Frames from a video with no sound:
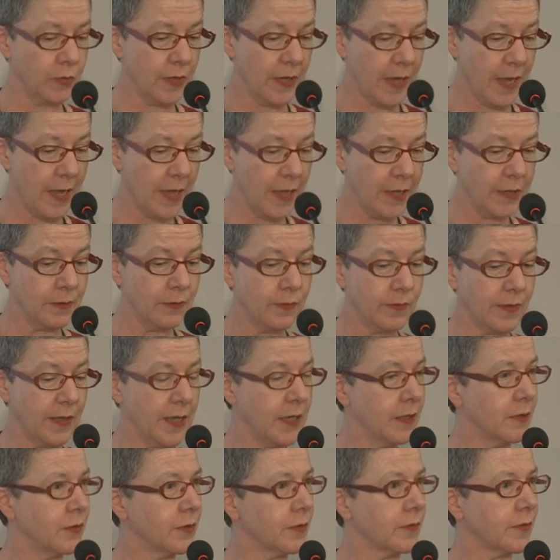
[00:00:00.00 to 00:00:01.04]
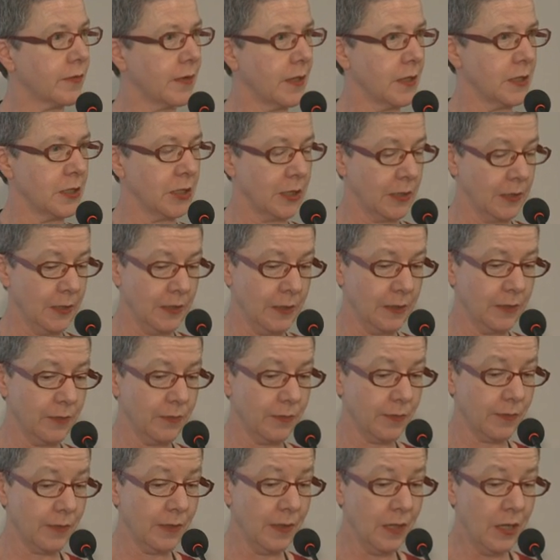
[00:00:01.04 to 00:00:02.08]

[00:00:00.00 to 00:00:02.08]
adds, edits and deletes,